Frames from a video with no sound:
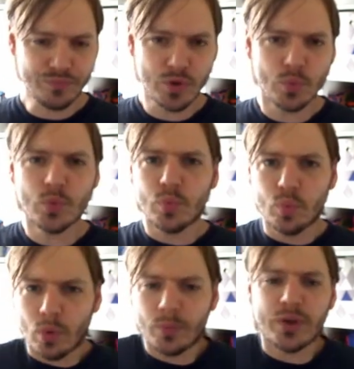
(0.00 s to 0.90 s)

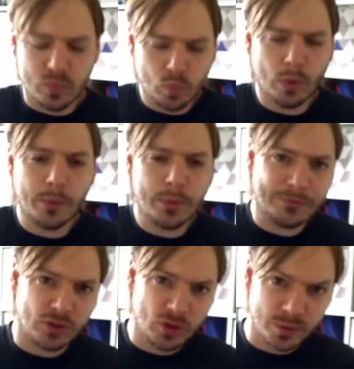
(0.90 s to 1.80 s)
What we would
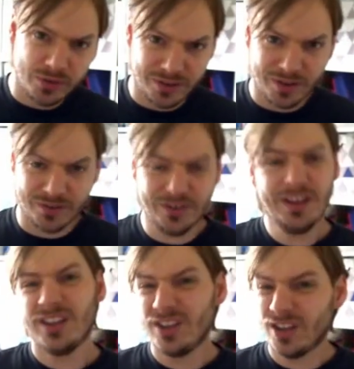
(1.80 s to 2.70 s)
have to do at
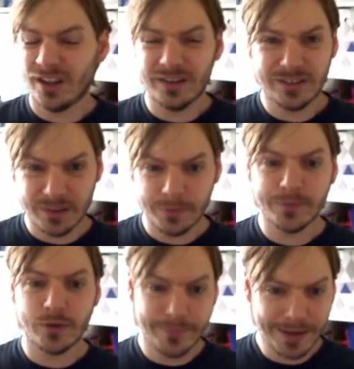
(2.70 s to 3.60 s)
GCSE, and some
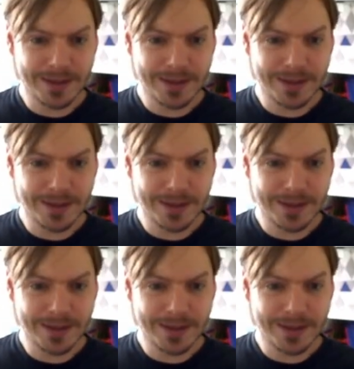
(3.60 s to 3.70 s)
of you may